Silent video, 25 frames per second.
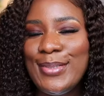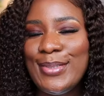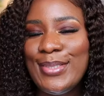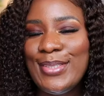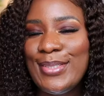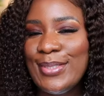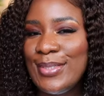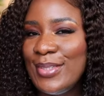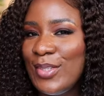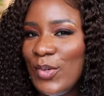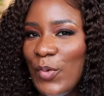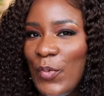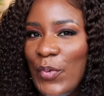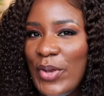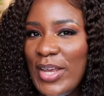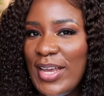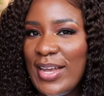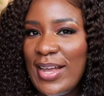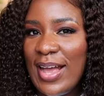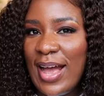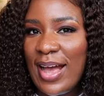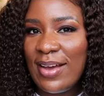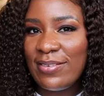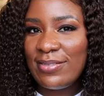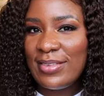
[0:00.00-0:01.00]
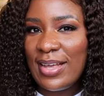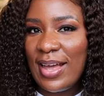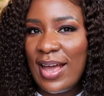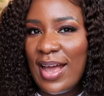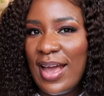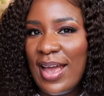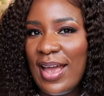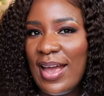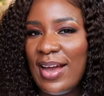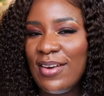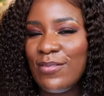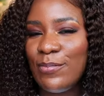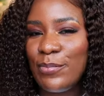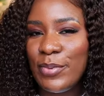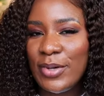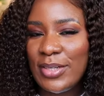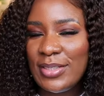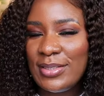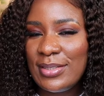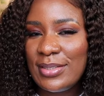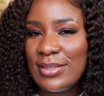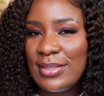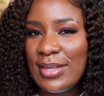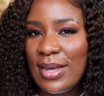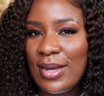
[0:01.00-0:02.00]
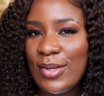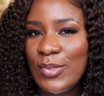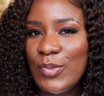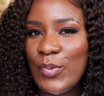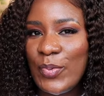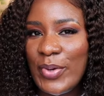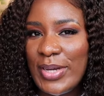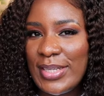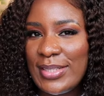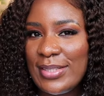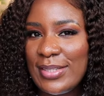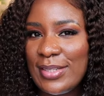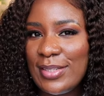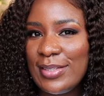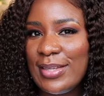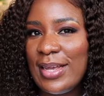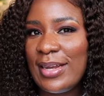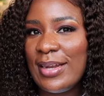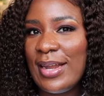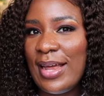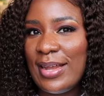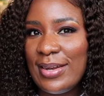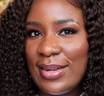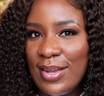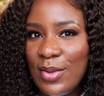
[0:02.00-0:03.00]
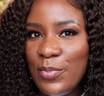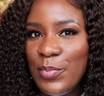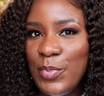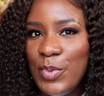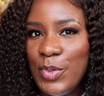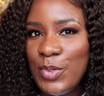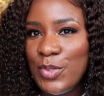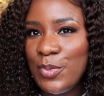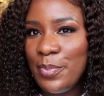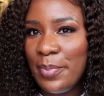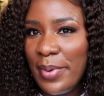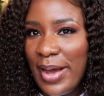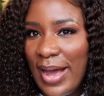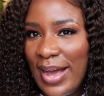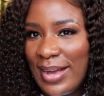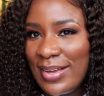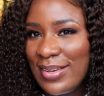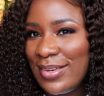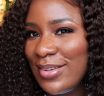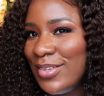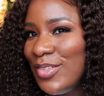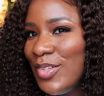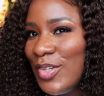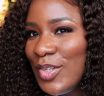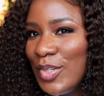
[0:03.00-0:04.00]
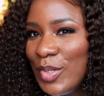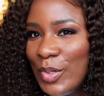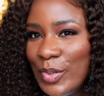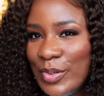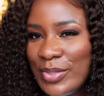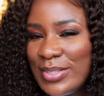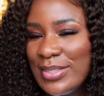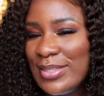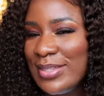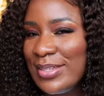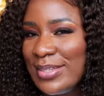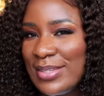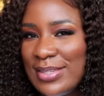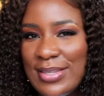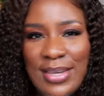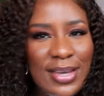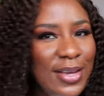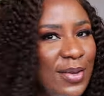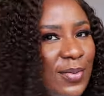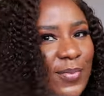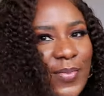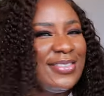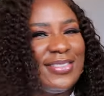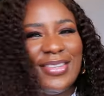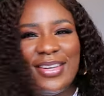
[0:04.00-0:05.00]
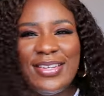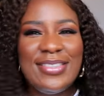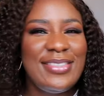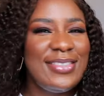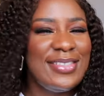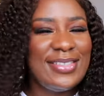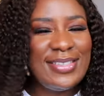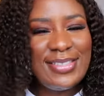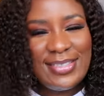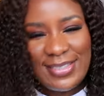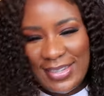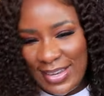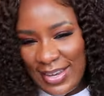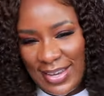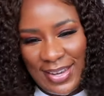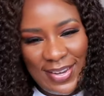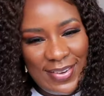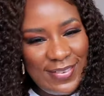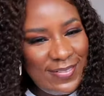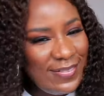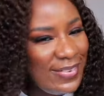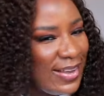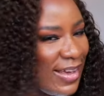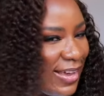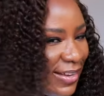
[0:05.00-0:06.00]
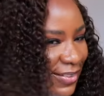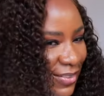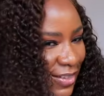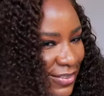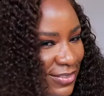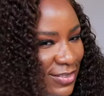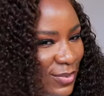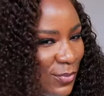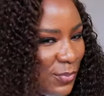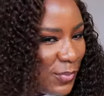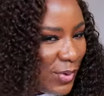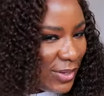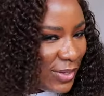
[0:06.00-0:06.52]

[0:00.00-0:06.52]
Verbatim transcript: this is the wig after i have brushed it out wet it and added mousse back it just looks the same it's just the same like nothing